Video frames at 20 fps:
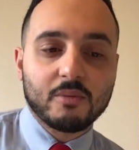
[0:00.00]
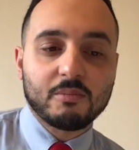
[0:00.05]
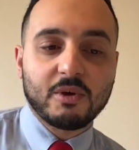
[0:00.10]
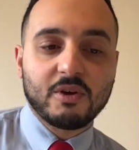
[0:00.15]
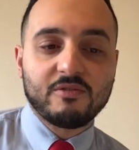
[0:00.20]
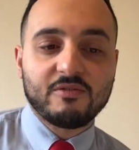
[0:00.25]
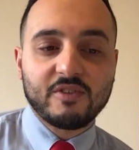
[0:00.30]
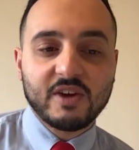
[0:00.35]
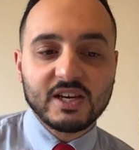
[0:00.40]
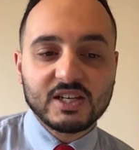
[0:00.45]

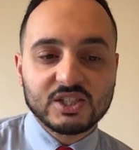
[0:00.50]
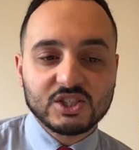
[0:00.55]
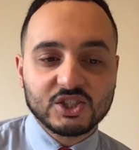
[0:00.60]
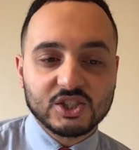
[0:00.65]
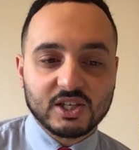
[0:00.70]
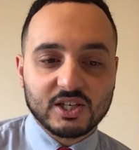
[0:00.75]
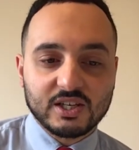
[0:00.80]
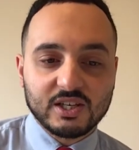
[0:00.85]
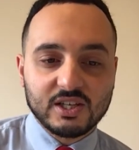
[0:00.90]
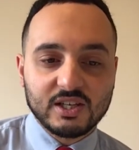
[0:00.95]

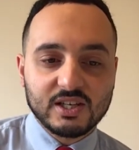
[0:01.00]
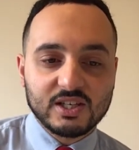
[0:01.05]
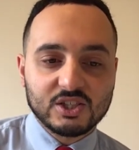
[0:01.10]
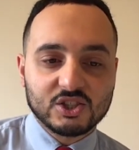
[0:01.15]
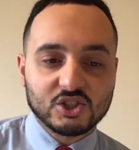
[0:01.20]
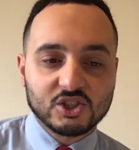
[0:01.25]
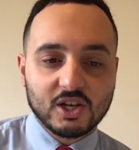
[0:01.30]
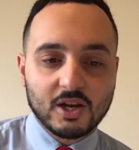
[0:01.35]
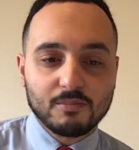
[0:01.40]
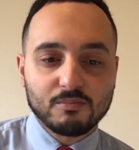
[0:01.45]
eventually, he
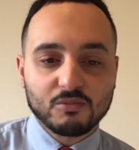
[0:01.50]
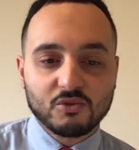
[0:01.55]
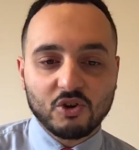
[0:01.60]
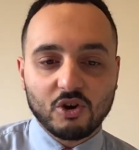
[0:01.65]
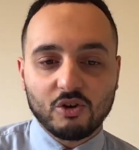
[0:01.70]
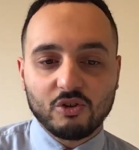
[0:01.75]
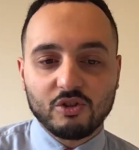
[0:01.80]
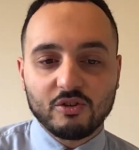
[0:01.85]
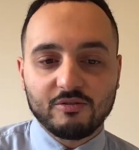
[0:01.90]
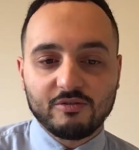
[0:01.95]
slumped
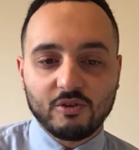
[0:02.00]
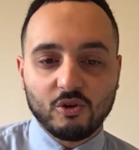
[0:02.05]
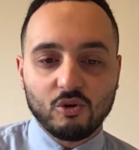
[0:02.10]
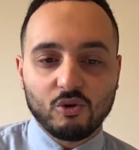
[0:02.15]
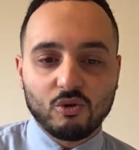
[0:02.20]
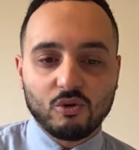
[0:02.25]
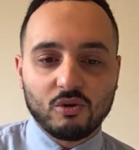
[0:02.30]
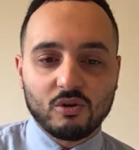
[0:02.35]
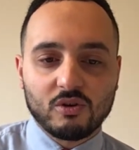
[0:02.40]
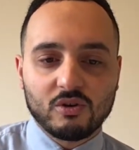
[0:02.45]
on the
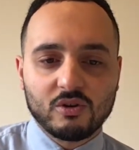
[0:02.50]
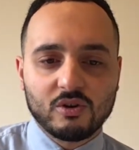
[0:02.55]
floor.